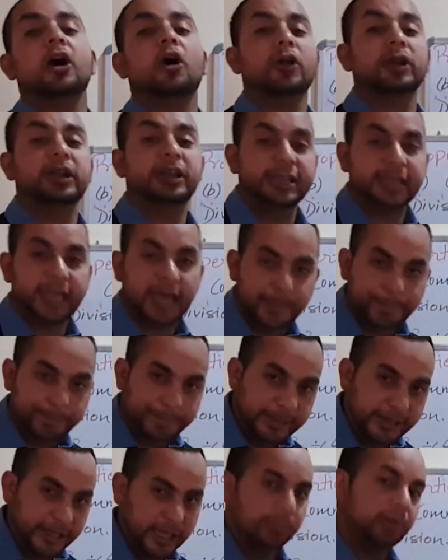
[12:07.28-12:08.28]
only
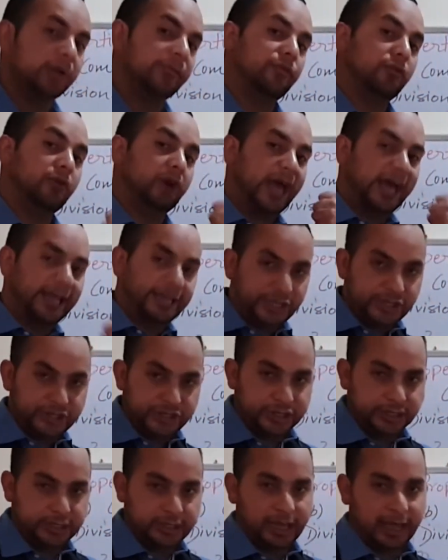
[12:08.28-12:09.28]
applicable for
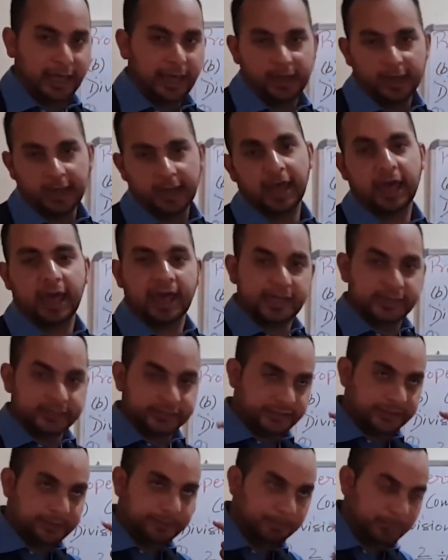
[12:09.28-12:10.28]
addition
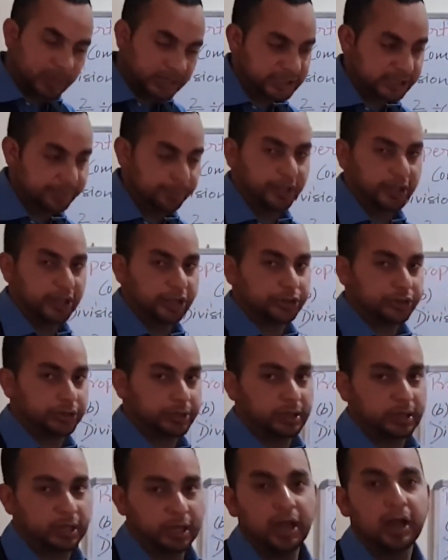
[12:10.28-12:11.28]
and multiplication.
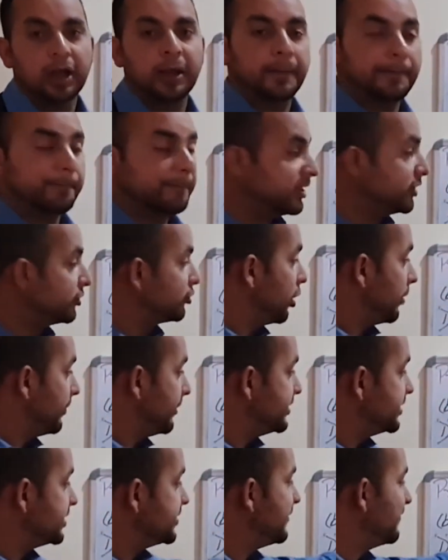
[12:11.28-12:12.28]
But
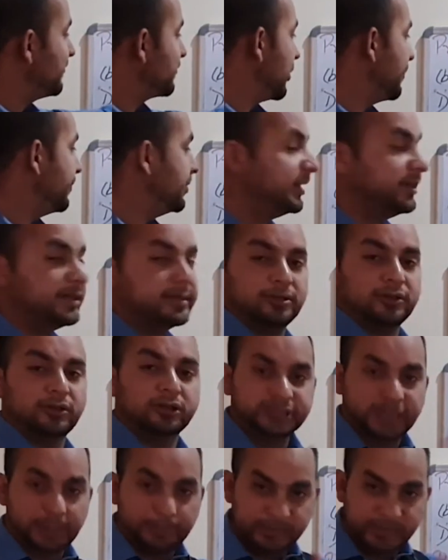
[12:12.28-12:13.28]
commutative property is
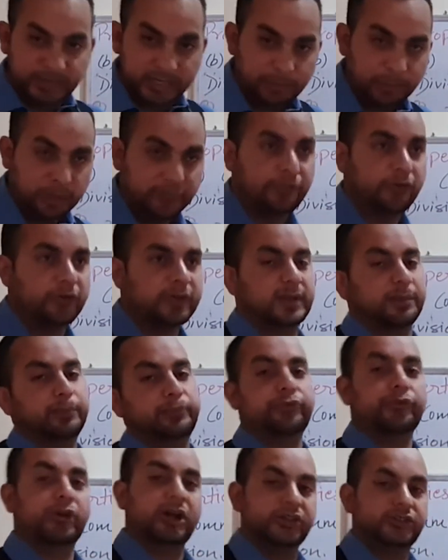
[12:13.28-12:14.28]
not applicable for
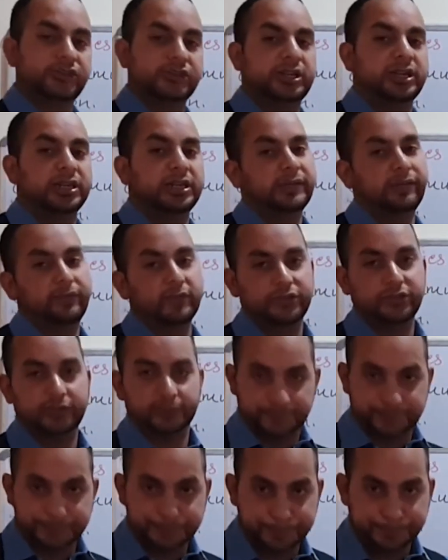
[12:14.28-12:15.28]
subtraction and
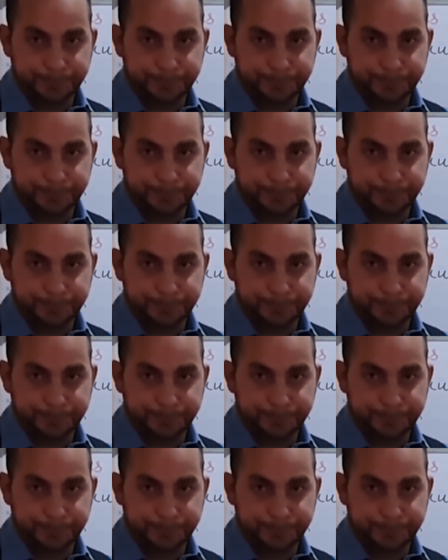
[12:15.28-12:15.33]
division.